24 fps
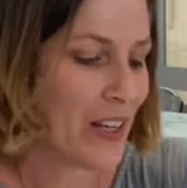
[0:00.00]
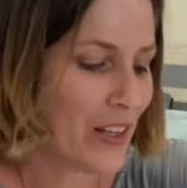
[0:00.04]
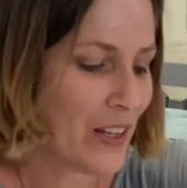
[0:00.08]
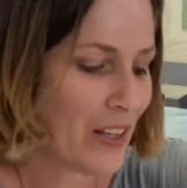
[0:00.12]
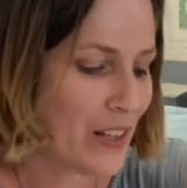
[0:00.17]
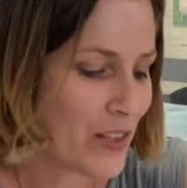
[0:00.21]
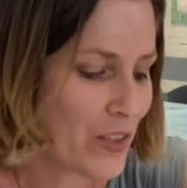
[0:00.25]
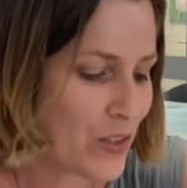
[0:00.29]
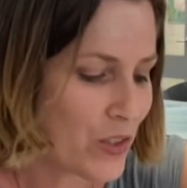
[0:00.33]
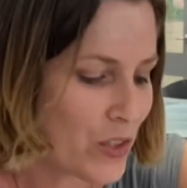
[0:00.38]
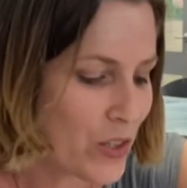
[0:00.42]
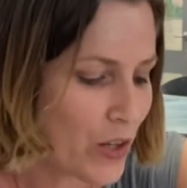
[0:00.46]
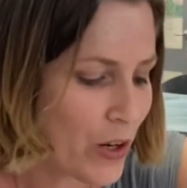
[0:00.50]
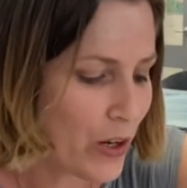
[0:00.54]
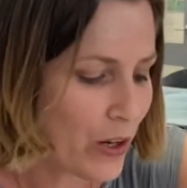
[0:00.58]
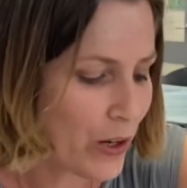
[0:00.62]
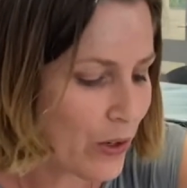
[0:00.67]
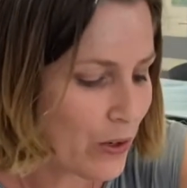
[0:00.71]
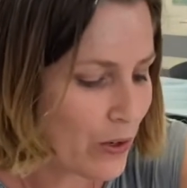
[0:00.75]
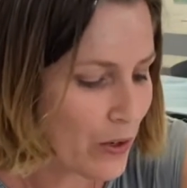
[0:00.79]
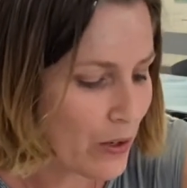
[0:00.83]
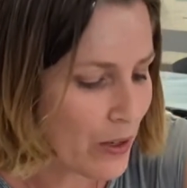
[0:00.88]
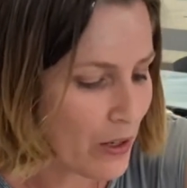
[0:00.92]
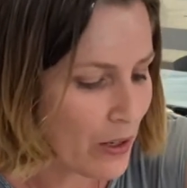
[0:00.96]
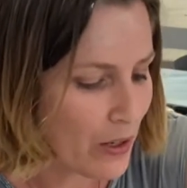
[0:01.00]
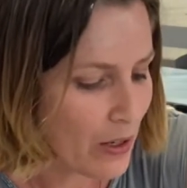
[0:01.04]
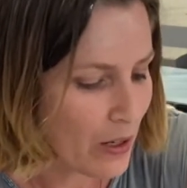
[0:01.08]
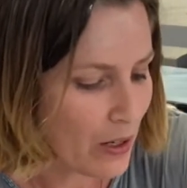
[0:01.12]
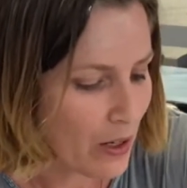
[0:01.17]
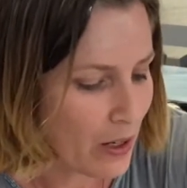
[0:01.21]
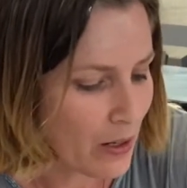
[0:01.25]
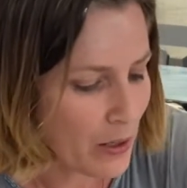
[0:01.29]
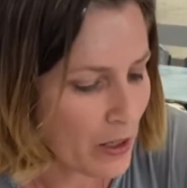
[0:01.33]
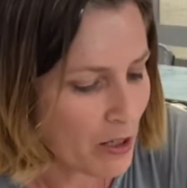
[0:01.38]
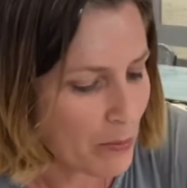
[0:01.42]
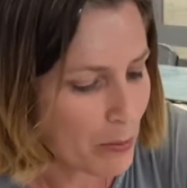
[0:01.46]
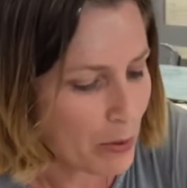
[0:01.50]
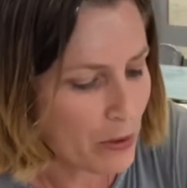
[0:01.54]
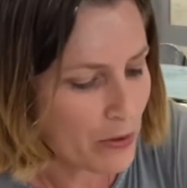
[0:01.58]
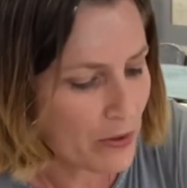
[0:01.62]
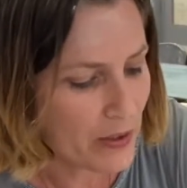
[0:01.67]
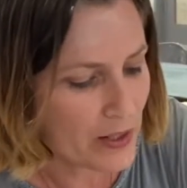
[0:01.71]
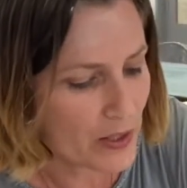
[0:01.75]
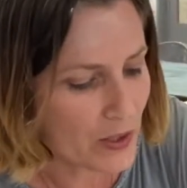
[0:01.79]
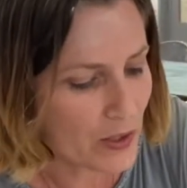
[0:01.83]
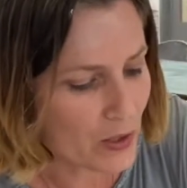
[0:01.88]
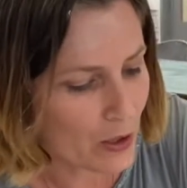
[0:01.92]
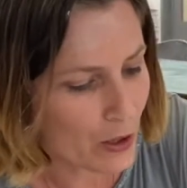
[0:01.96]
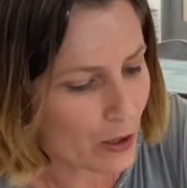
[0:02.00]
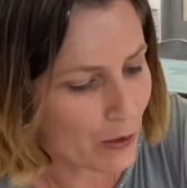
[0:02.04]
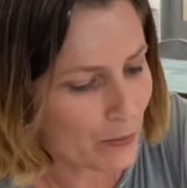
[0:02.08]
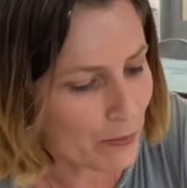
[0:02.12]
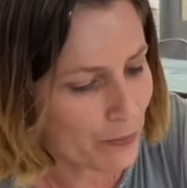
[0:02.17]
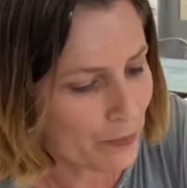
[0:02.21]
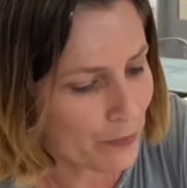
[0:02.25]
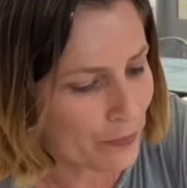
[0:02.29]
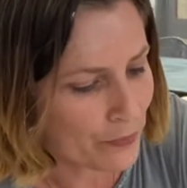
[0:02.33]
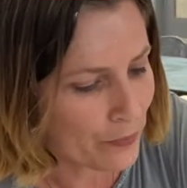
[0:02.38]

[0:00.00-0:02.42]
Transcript: So I'm going to put this on